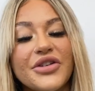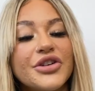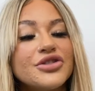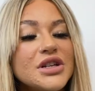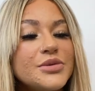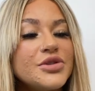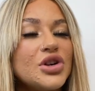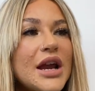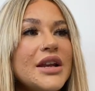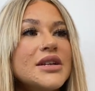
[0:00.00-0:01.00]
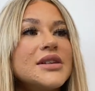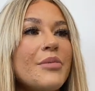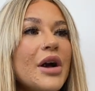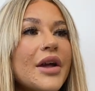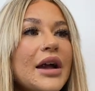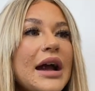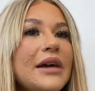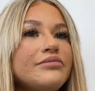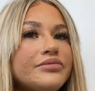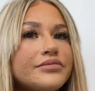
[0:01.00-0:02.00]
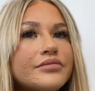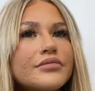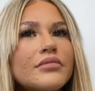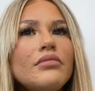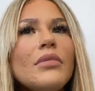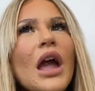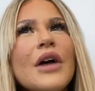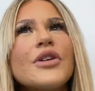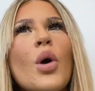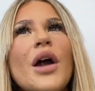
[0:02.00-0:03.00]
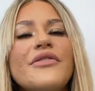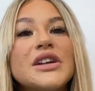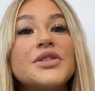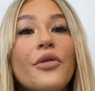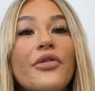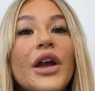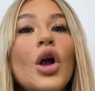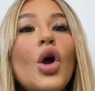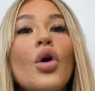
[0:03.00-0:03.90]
You could dress it with trainers, a bucket hat, have it quite a festival fit.